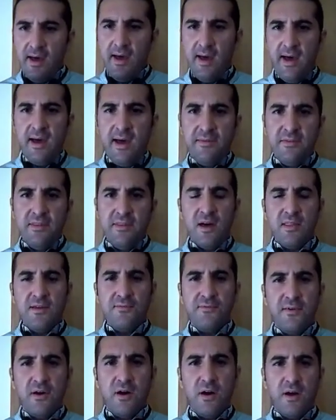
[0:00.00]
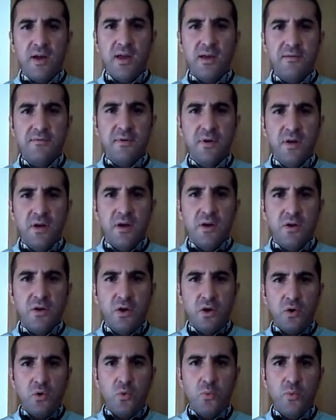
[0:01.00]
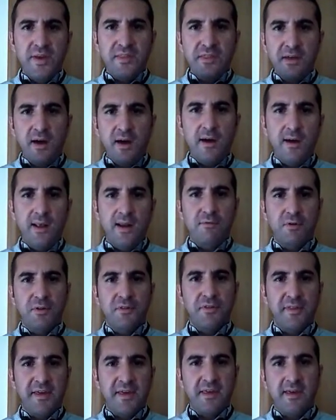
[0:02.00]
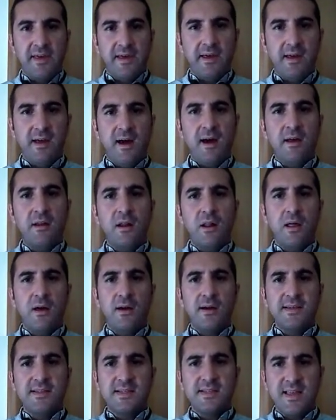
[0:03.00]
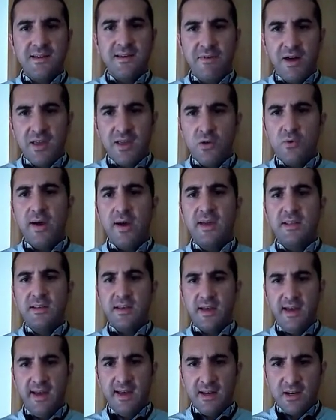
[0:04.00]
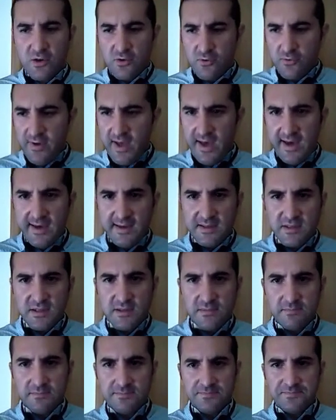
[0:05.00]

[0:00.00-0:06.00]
And the other 5 go with high-level thinking, analyze, evaluate, and create.